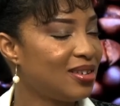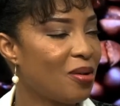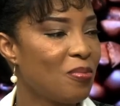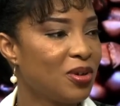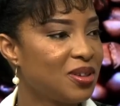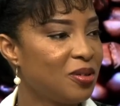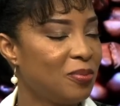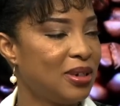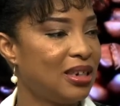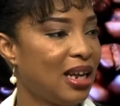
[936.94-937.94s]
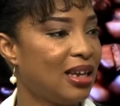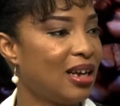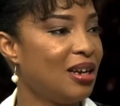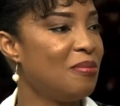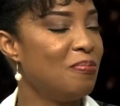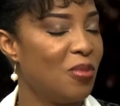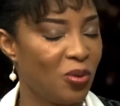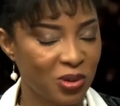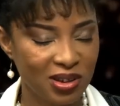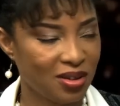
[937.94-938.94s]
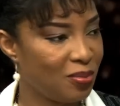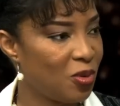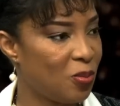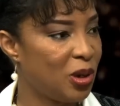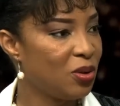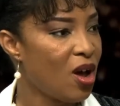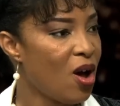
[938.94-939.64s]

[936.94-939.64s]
That must have been like an emotional moment.